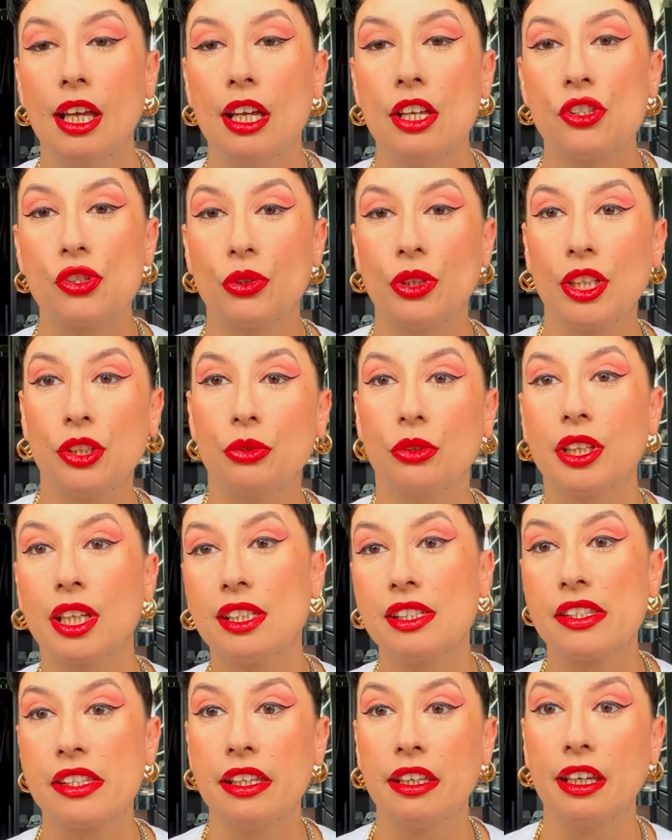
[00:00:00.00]
so that you
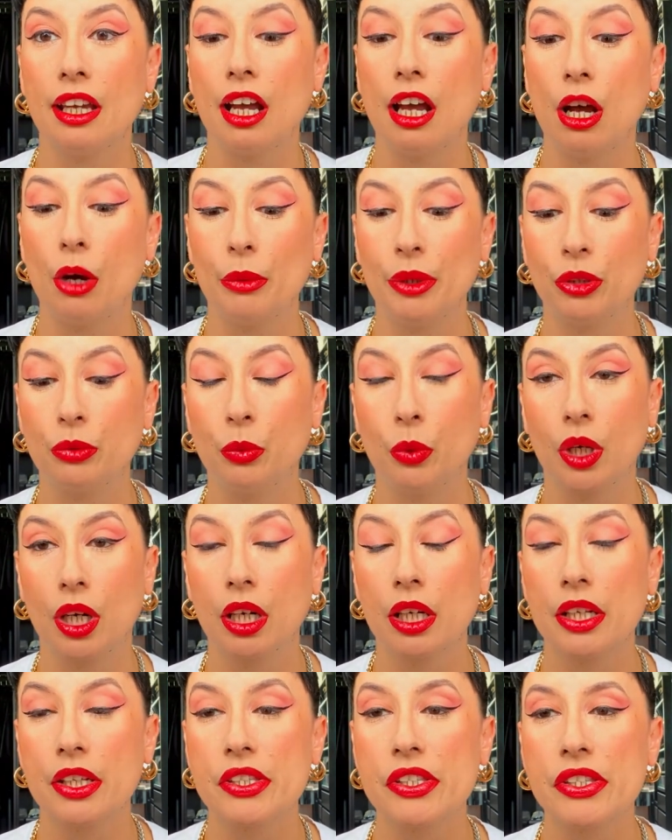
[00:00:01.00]
can see how it
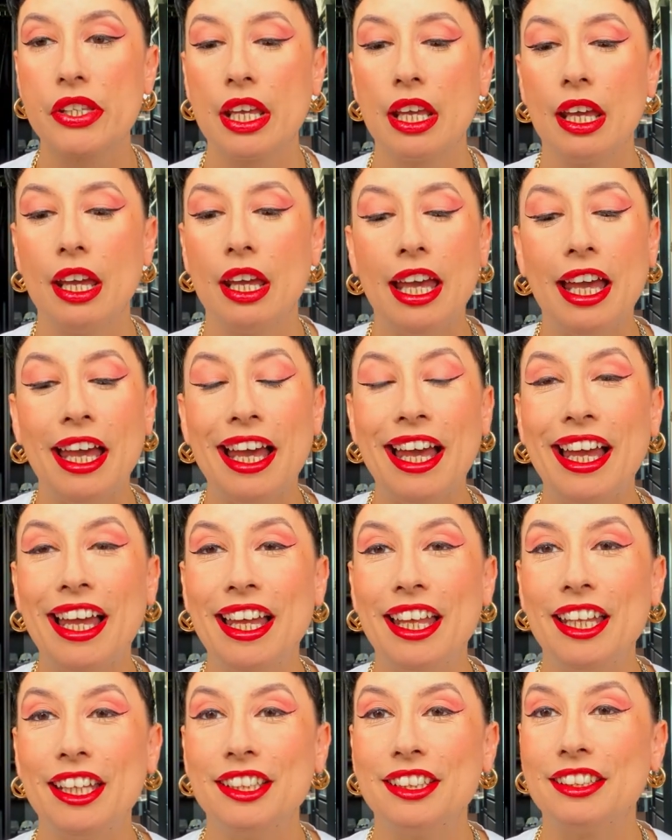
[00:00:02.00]
works
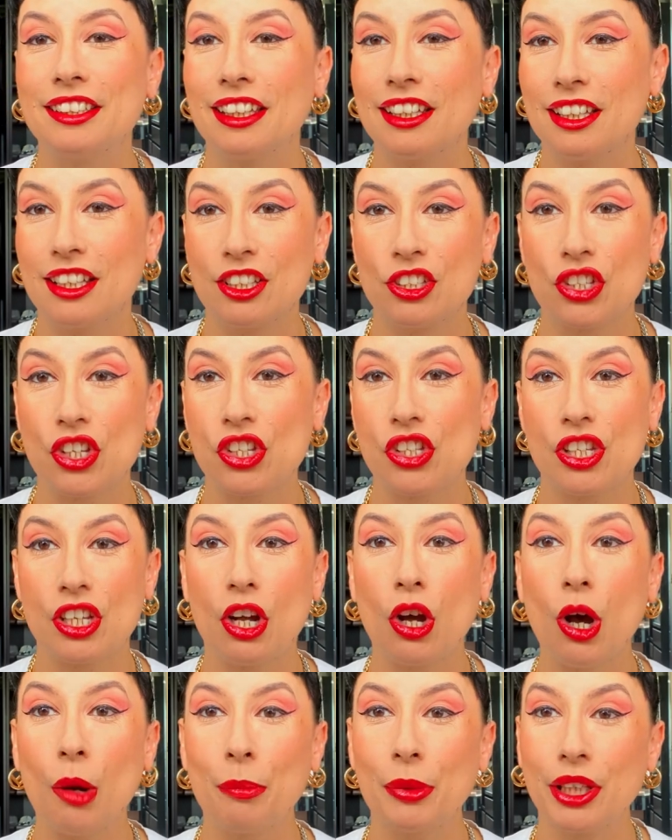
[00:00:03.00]
and uh, just
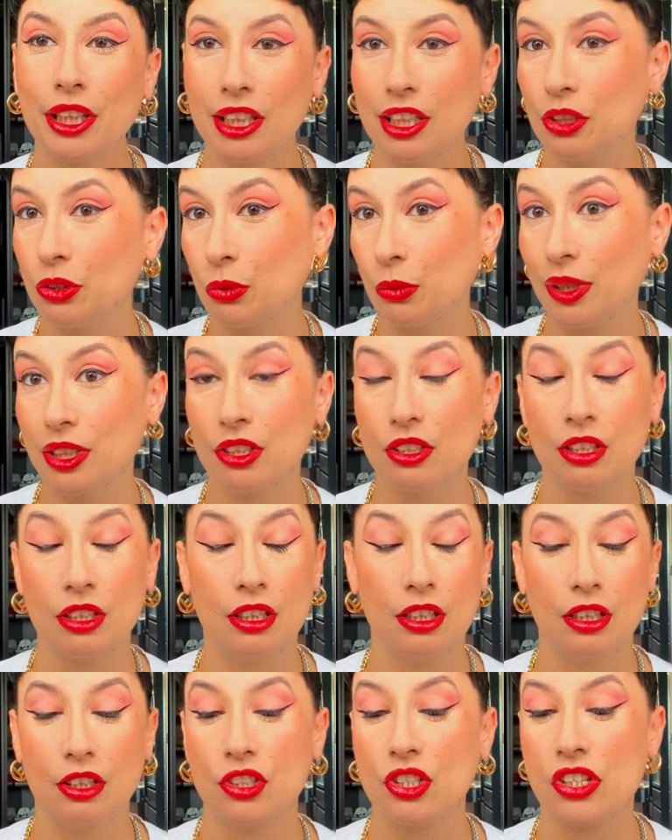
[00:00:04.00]
hopping into it
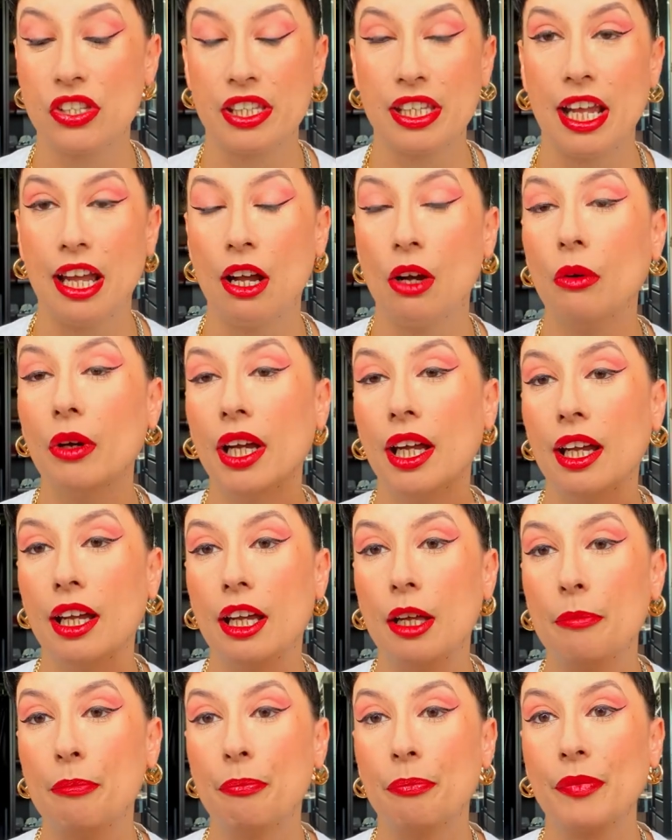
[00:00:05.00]
uh, just now
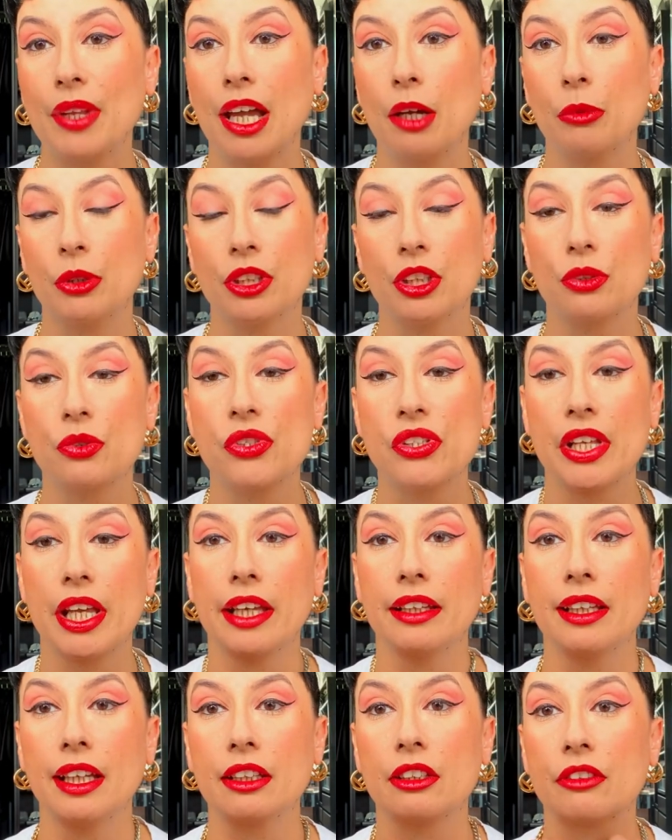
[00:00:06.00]
um, I wanted to
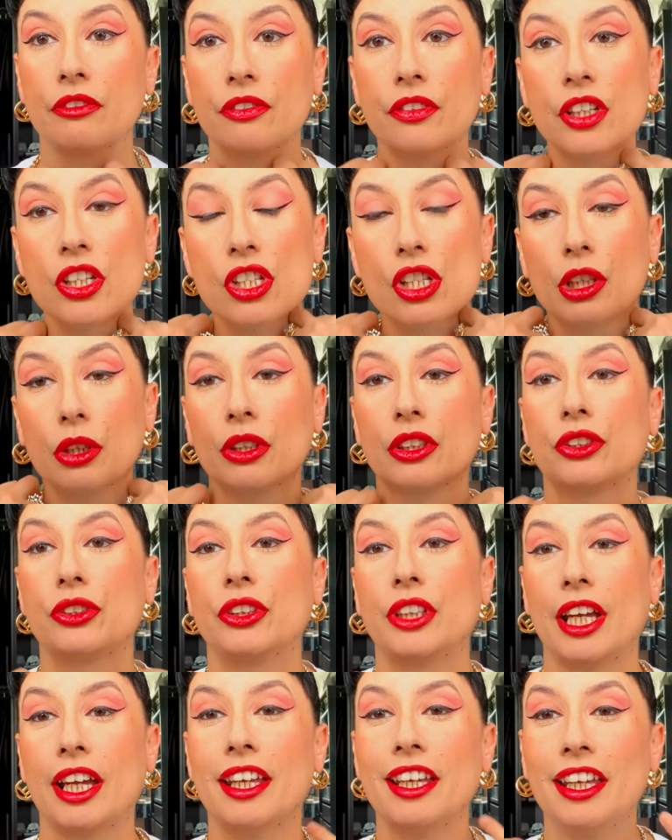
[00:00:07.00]
say that the first look
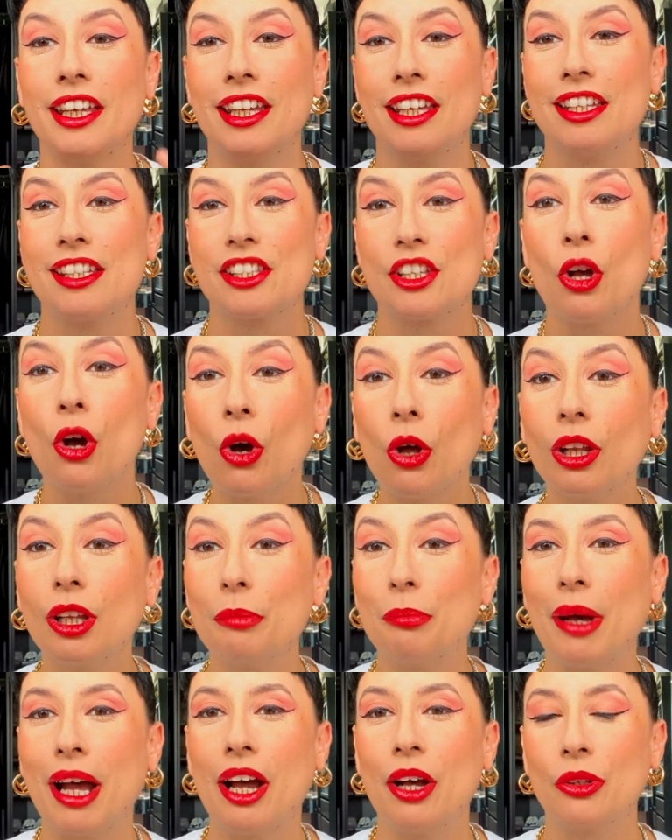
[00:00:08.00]
today it's all
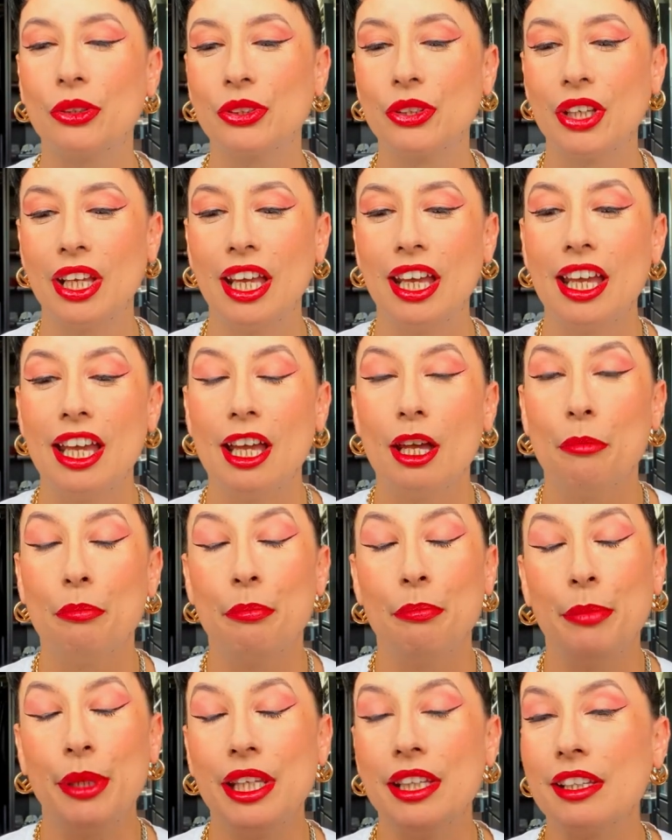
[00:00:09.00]
about
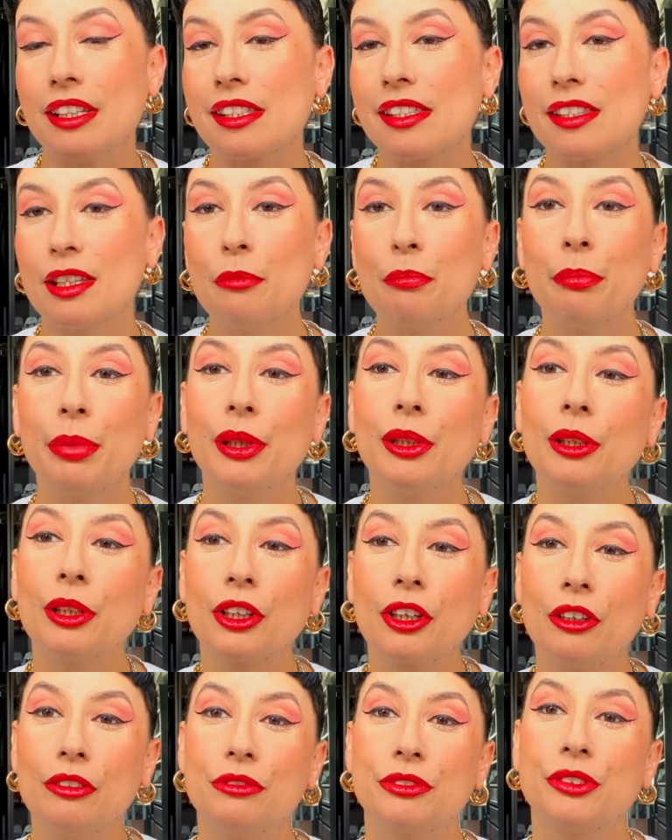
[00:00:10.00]
being simple
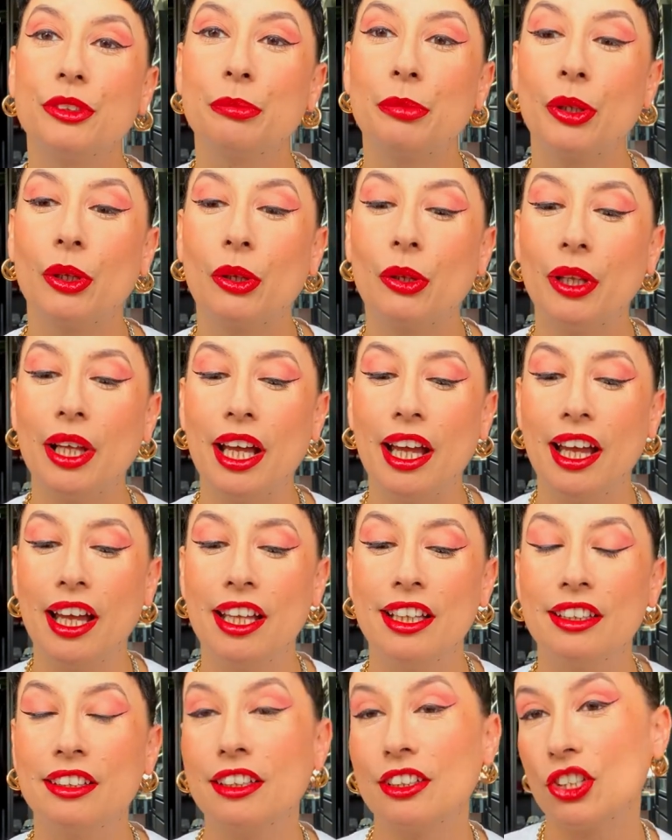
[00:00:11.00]
comfortable
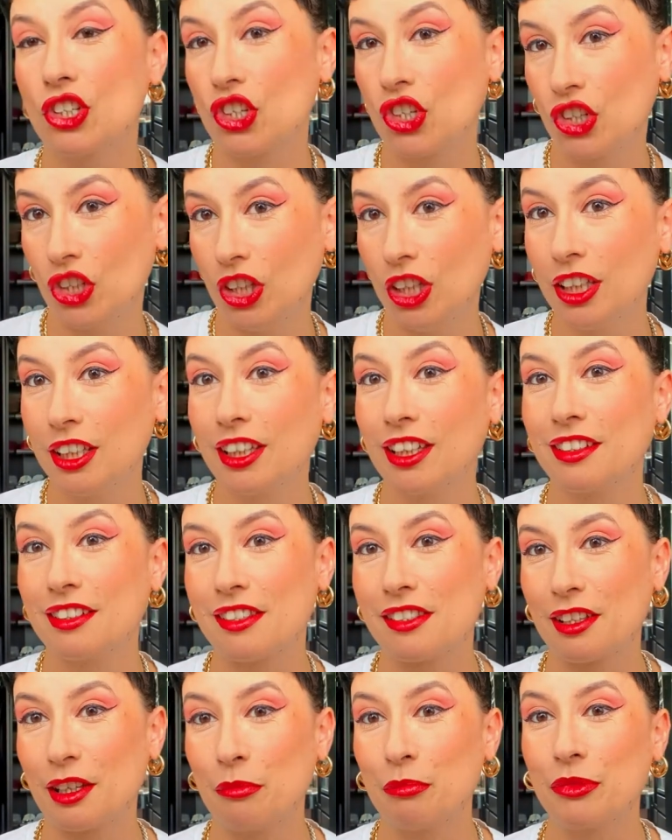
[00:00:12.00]
and chic at the
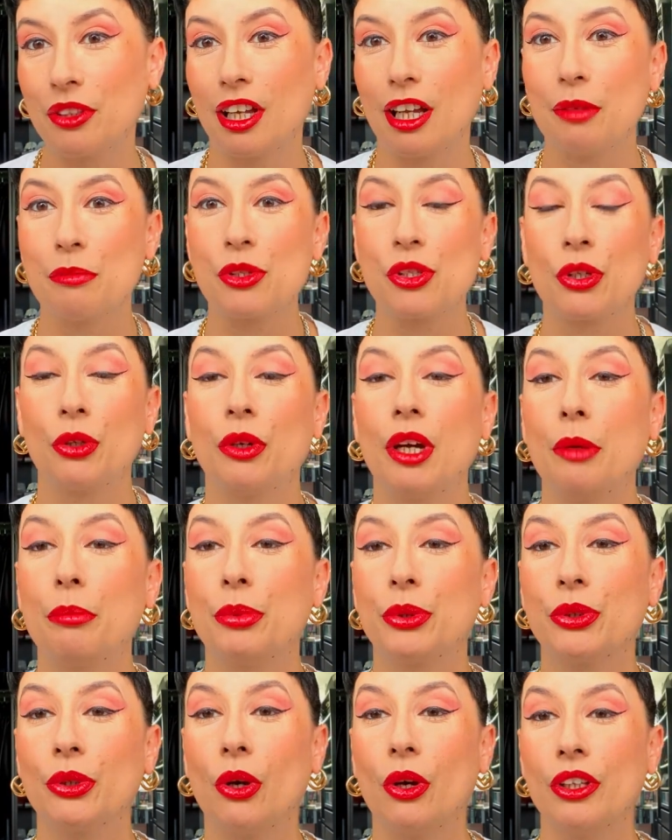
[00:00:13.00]
same time so I
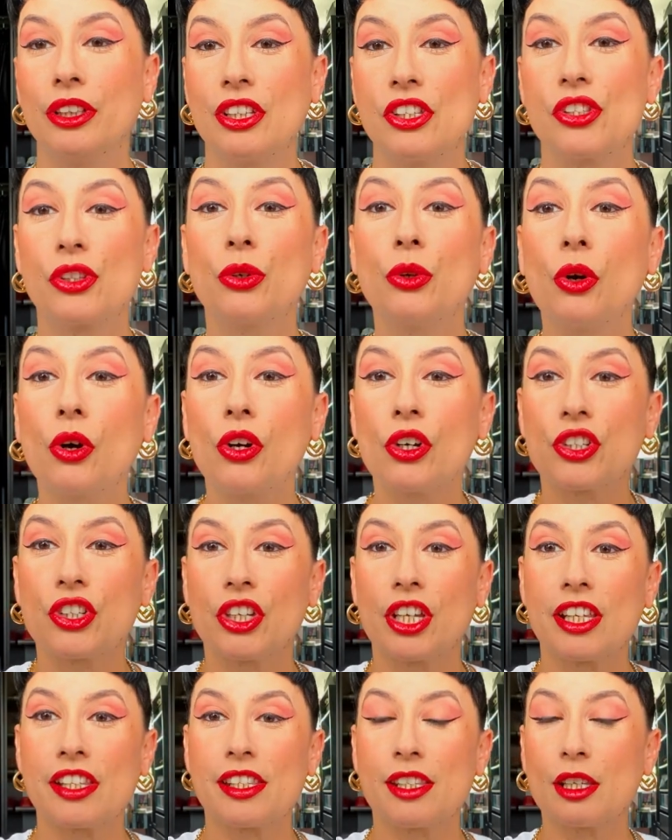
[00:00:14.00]
put on this
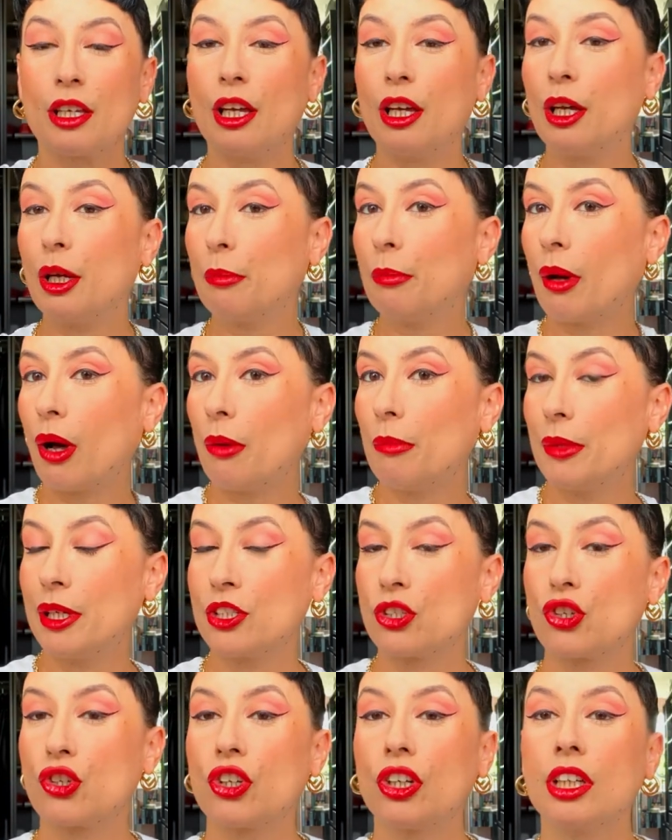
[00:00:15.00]
gorgeous
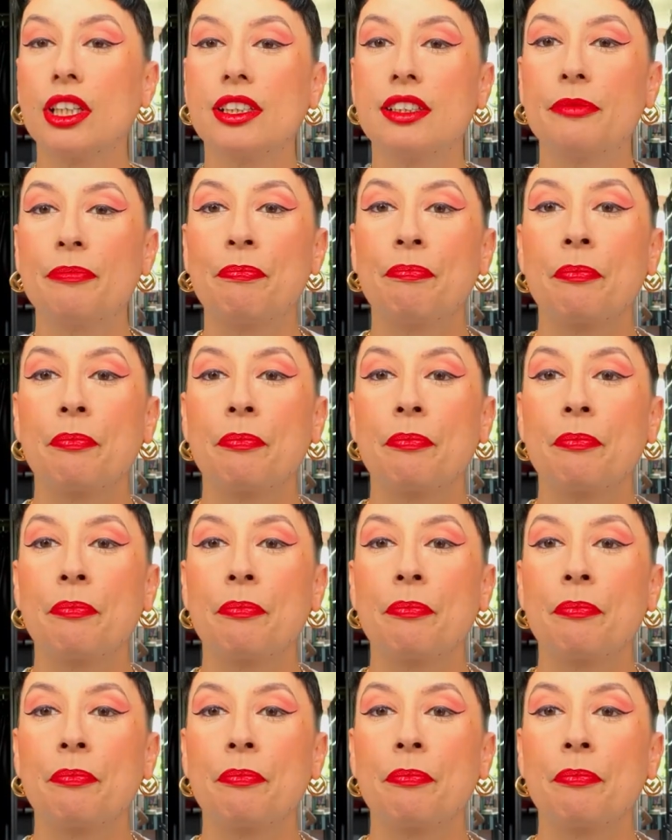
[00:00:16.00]
uh, shirt